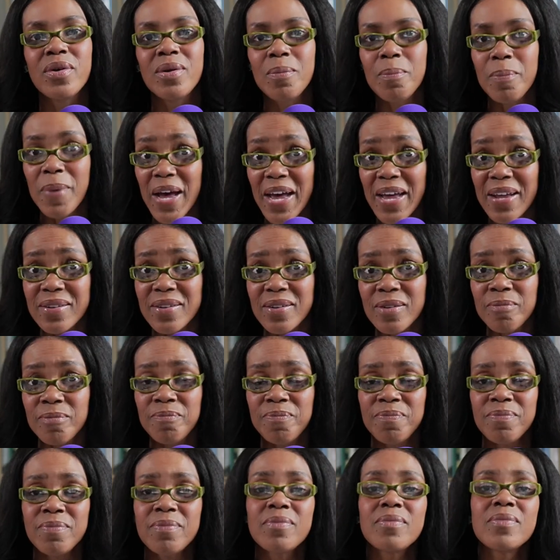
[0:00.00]
But
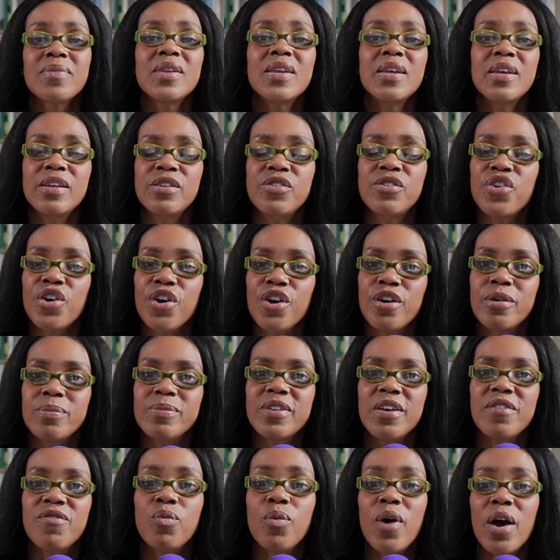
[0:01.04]
in terms
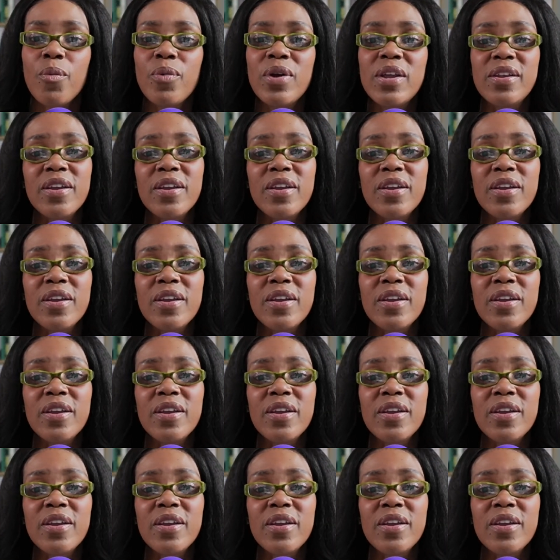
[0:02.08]
of what we